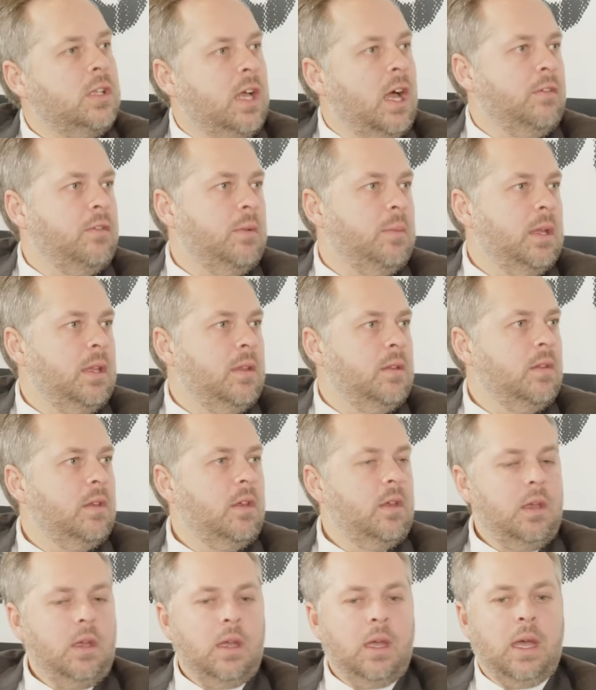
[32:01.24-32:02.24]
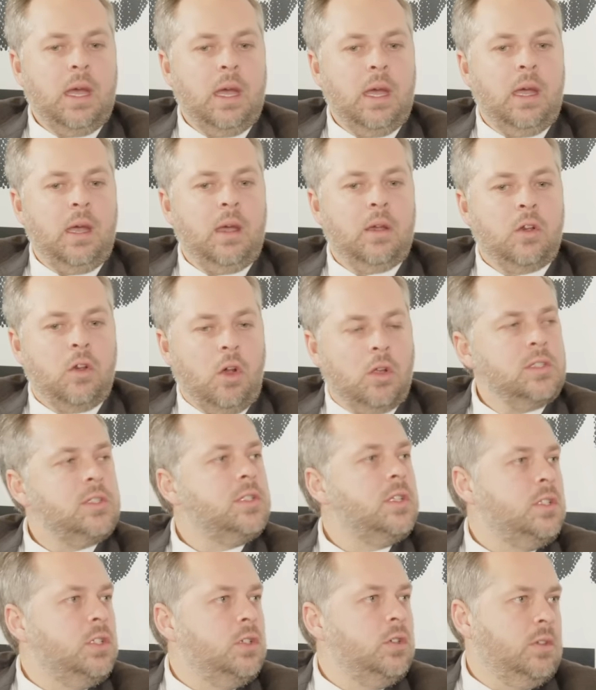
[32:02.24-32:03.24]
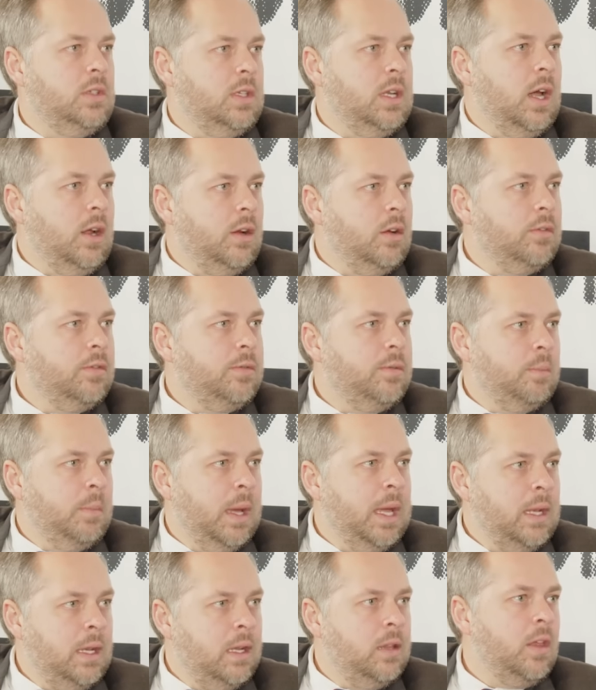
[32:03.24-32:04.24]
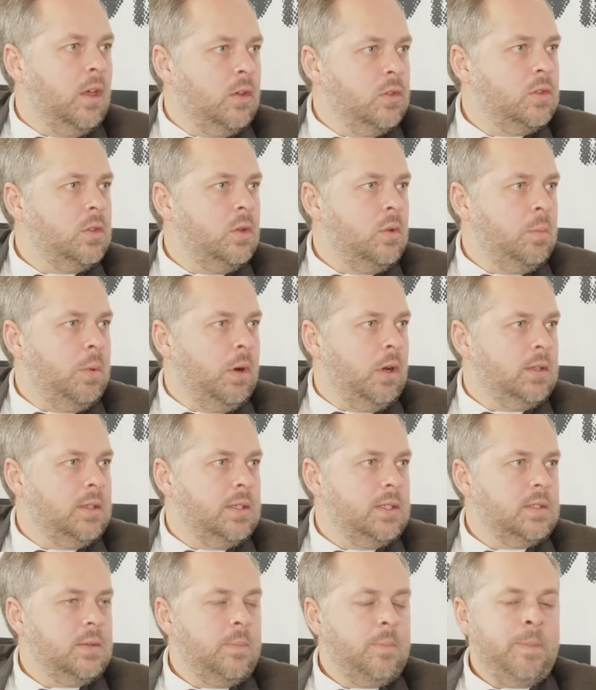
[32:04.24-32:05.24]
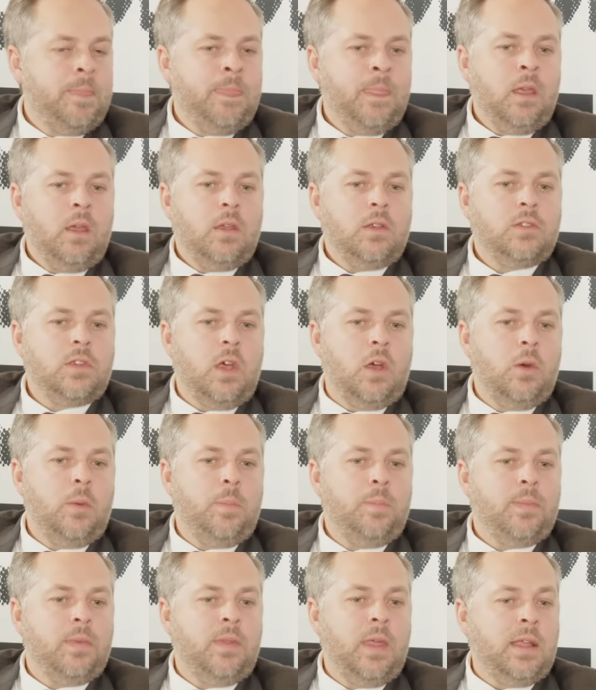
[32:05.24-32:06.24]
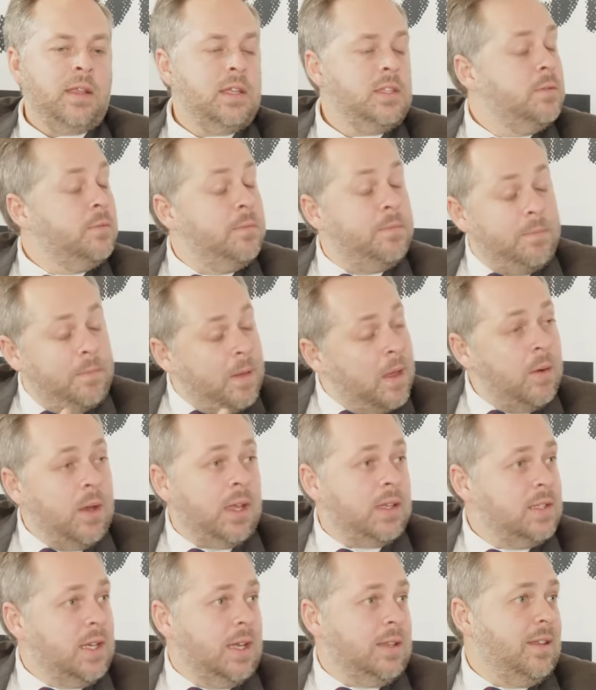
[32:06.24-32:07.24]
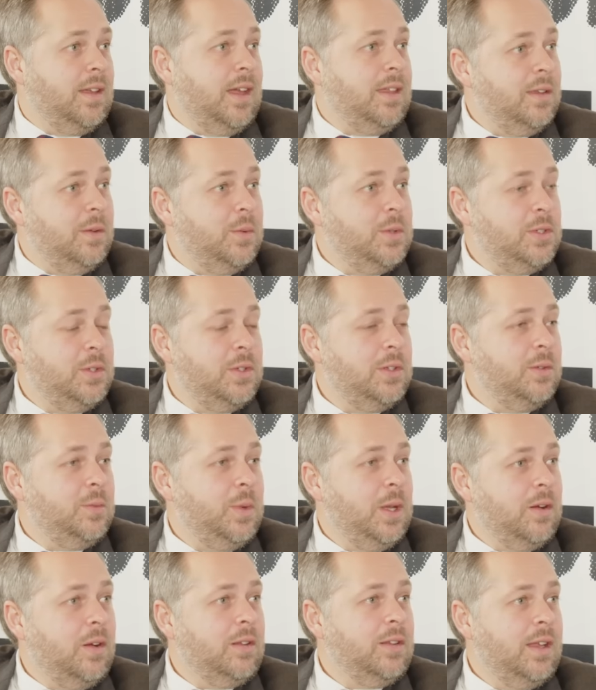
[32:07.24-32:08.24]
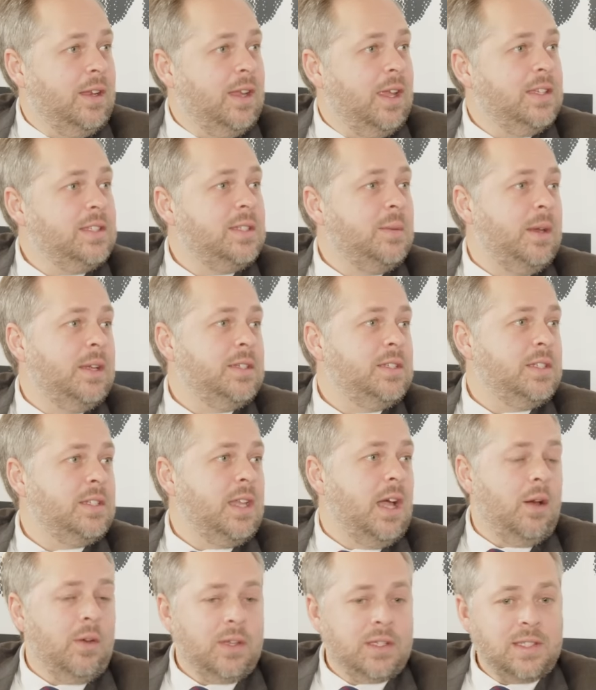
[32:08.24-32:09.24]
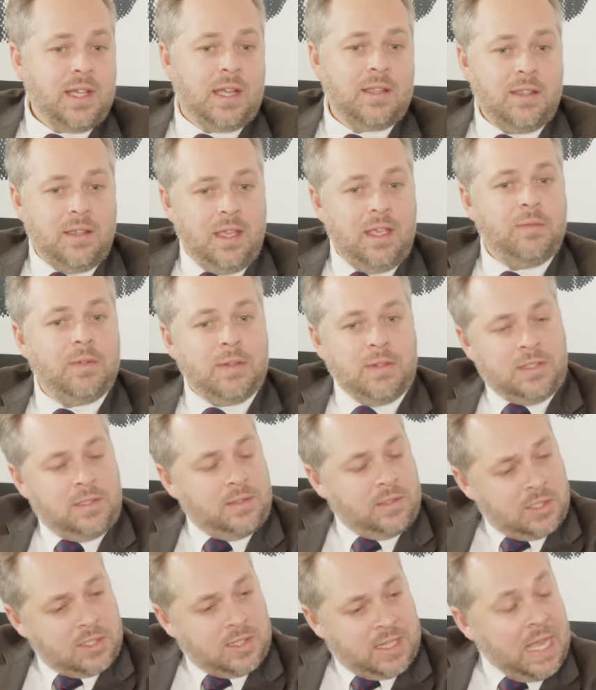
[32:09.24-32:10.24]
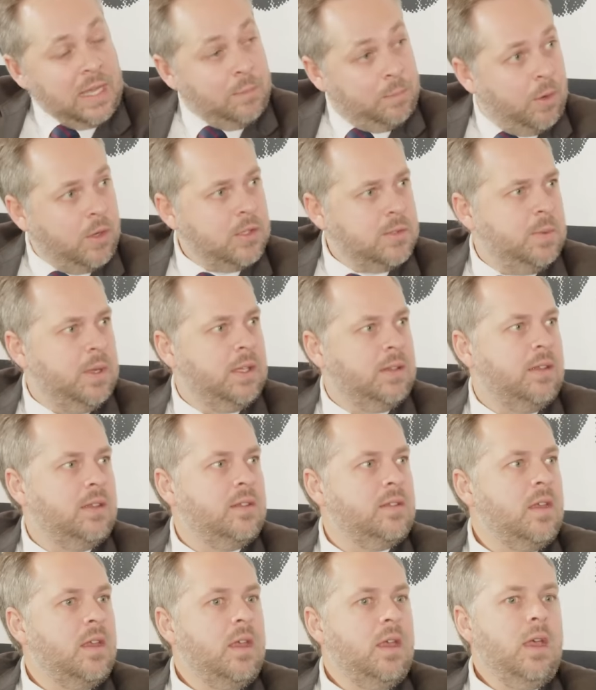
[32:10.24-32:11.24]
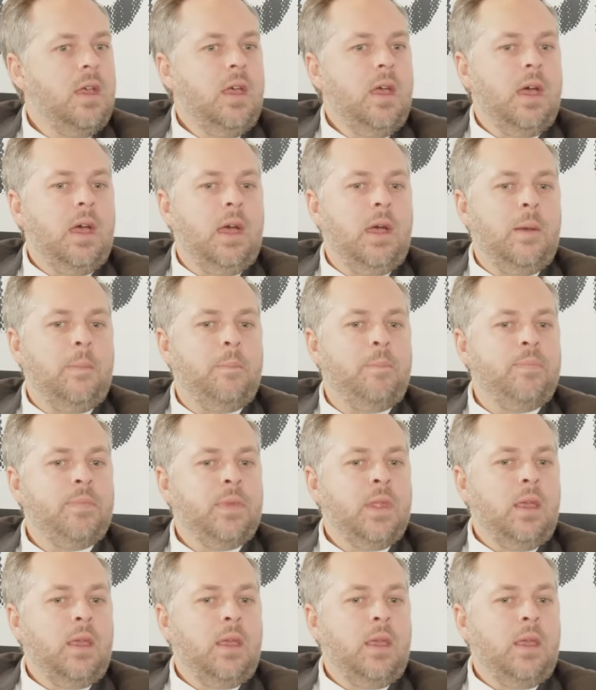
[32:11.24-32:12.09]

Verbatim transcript: government constituted out of mainly those two parties. So that is very exciting. I think we can't underestimate just how exciting even just that prospect is. And